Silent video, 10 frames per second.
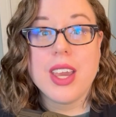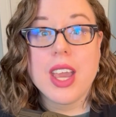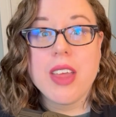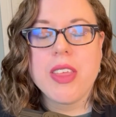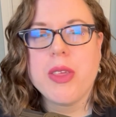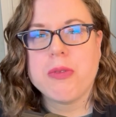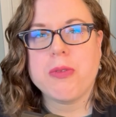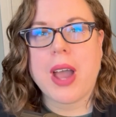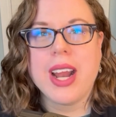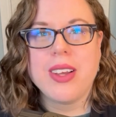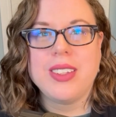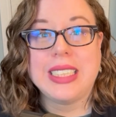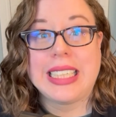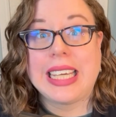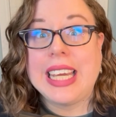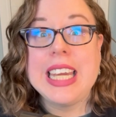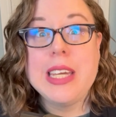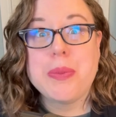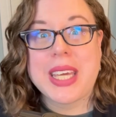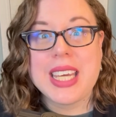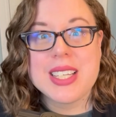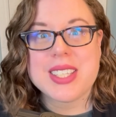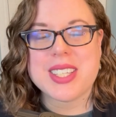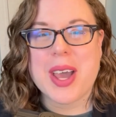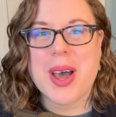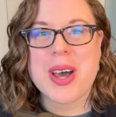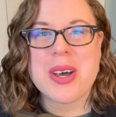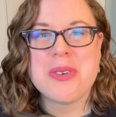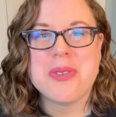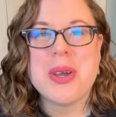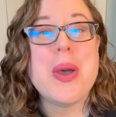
And then the final key piece of